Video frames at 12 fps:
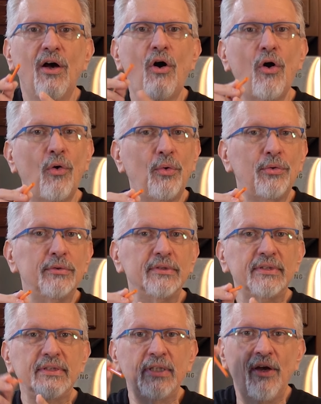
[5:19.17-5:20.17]

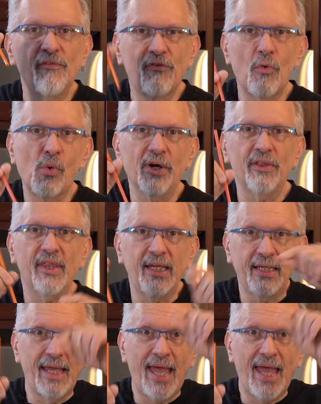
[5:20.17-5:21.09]
holes for the